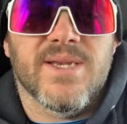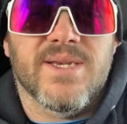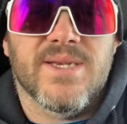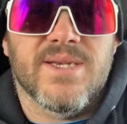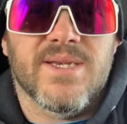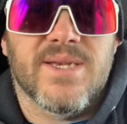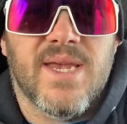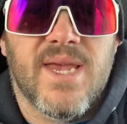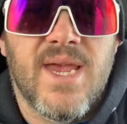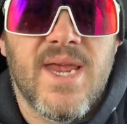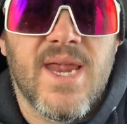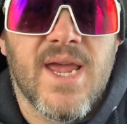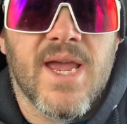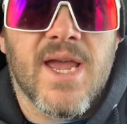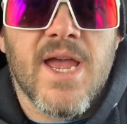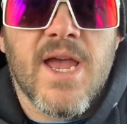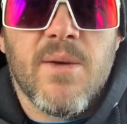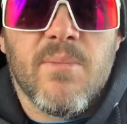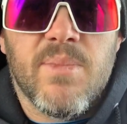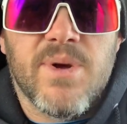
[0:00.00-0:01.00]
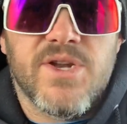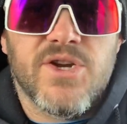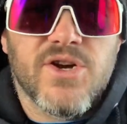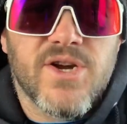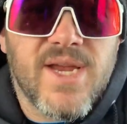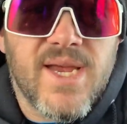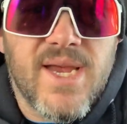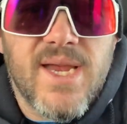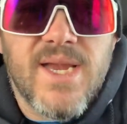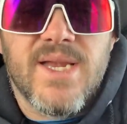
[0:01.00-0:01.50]
it's heating, but
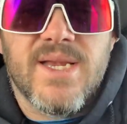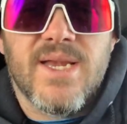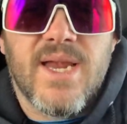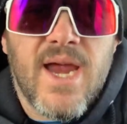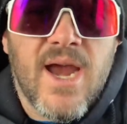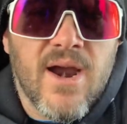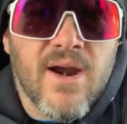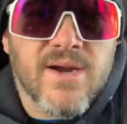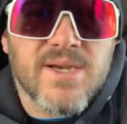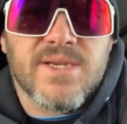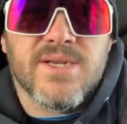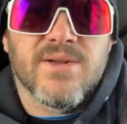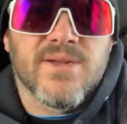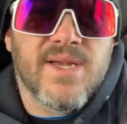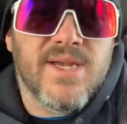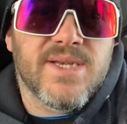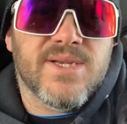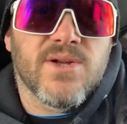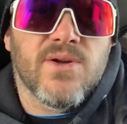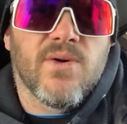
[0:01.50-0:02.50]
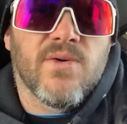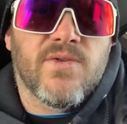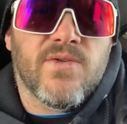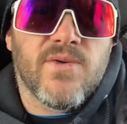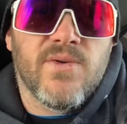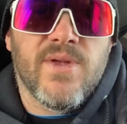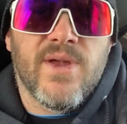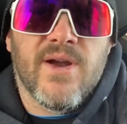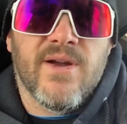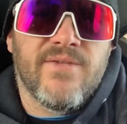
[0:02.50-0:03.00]
your heat air still needs to go
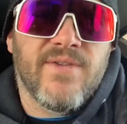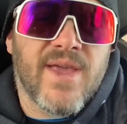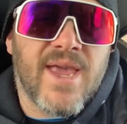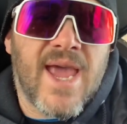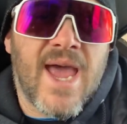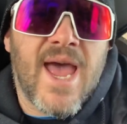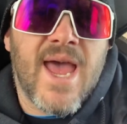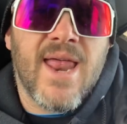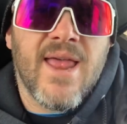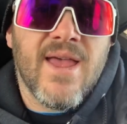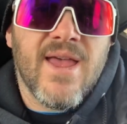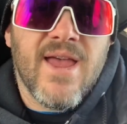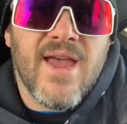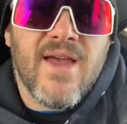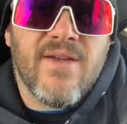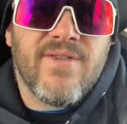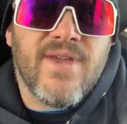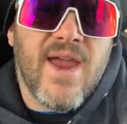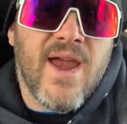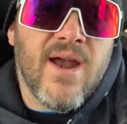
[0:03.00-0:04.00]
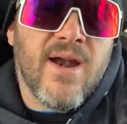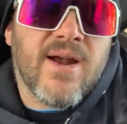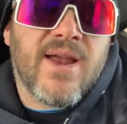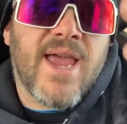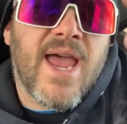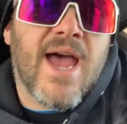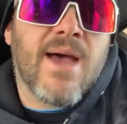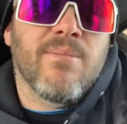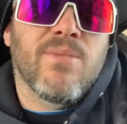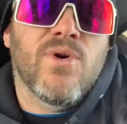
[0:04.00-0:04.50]
through there. If the air
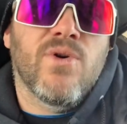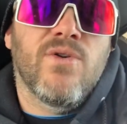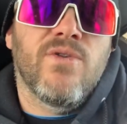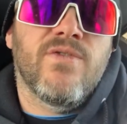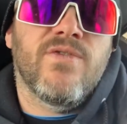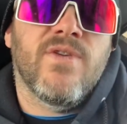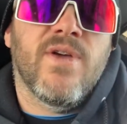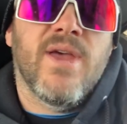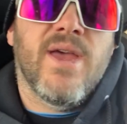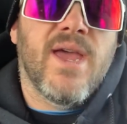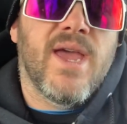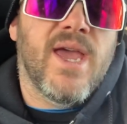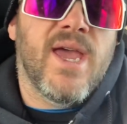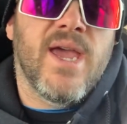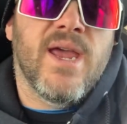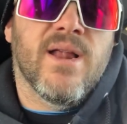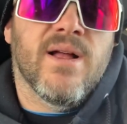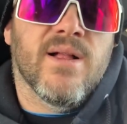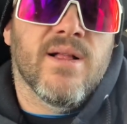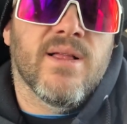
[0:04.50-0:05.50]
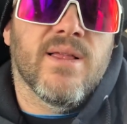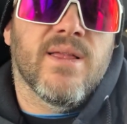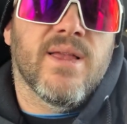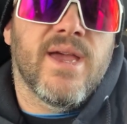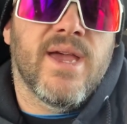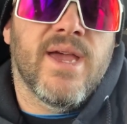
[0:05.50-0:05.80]
can't move, it'll